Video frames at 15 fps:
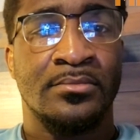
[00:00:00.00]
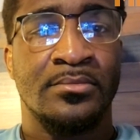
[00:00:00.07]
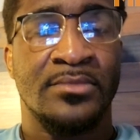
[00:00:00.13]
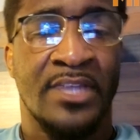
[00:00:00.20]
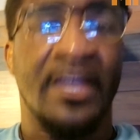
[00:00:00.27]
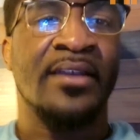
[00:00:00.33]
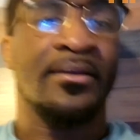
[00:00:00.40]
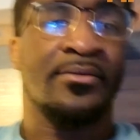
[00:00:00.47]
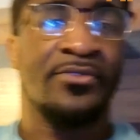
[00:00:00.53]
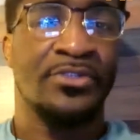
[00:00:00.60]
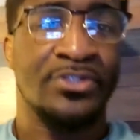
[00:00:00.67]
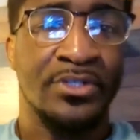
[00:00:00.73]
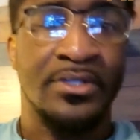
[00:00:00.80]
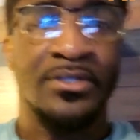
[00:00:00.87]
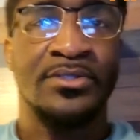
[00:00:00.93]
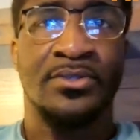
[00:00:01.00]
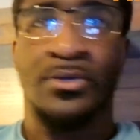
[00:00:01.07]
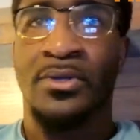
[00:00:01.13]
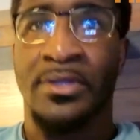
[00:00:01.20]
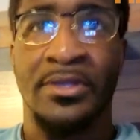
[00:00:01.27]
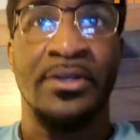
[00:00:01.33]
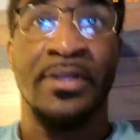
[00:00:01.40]
Yeah, for sure. So
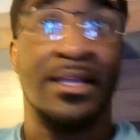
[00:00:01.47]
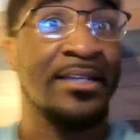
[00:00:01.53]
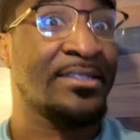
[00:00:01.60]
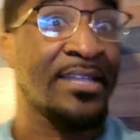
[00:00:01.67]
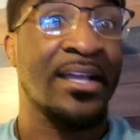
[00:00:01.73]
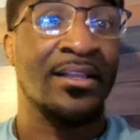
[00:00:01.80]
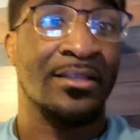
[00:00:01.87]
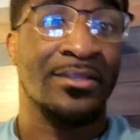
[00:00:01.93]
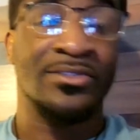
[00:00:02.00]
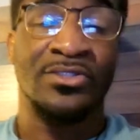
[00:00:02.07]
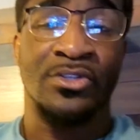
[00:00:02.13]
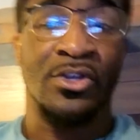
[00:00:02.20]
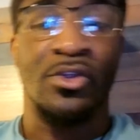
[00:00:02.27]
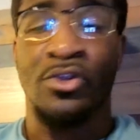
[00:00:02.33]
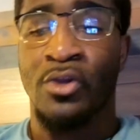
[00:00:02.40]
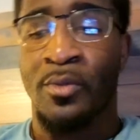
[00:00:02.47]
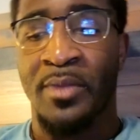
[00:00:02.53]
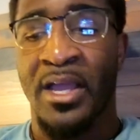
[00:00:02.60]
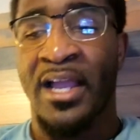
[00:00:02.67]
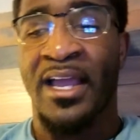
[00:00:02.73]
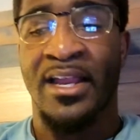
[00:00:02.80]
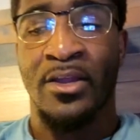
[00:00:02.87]
exactly. So
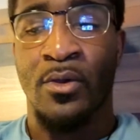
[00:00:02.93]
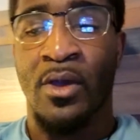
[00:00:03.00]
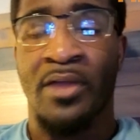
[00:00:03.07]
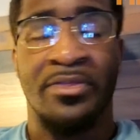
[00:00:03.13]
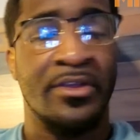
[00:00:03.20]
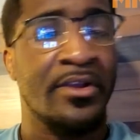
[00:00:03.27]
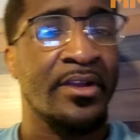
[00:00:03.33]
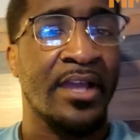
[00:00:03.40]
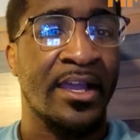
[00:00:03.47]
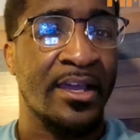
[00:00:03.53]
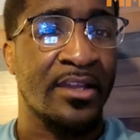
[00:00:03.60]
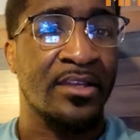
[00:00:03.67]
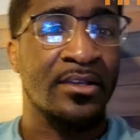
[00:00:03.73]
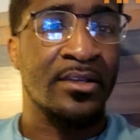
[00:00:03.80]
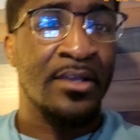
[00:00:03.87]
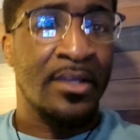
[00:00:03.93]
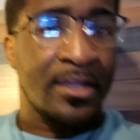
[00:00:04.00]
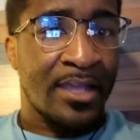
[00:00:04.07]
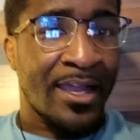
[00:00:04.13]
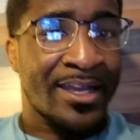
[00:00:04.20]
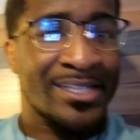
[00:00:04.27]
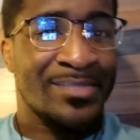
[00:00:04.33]
I got to go out there and I gotta
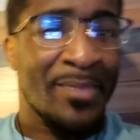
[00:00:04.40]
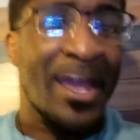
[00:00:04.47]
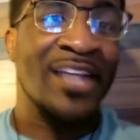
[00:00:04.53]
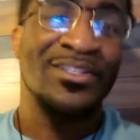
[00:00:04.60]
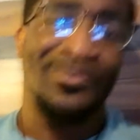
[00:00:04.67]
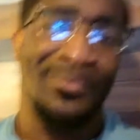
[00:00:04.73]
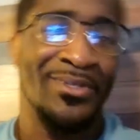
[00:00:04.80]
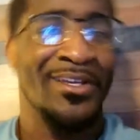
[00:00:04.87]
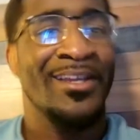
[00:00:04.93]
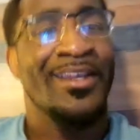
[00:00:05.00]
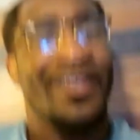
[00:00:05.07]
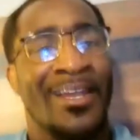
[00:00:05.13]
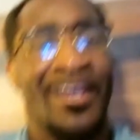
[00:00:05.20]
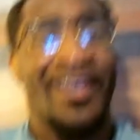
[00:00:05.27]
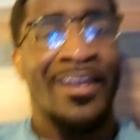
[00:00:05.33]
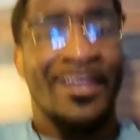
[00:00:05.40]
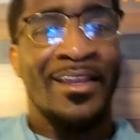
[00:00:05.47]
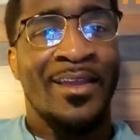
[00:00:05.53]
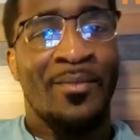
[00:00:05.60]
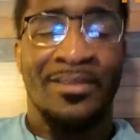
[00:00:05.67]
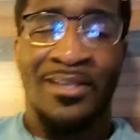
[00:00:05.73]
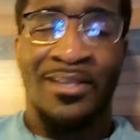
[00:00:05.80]
smash them and
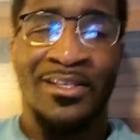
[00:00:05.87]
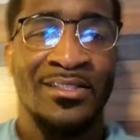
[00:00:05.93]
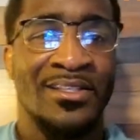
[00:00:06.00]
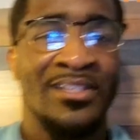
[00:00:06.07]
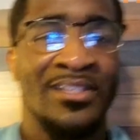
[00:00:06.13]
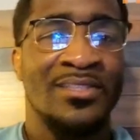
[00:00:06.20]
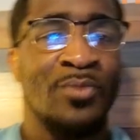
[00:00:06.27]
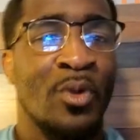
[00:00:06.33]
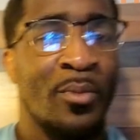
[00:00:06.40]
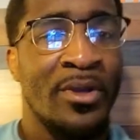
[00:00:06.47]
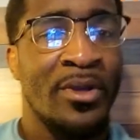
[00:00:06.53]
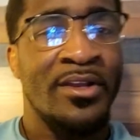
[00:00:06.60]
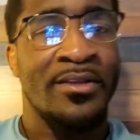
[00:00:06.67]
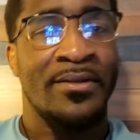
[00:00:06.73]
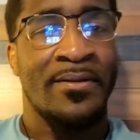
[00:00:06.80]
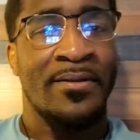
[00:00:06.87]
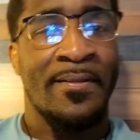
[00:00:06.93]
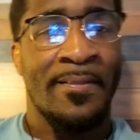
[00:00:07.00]
get paid, get some more money.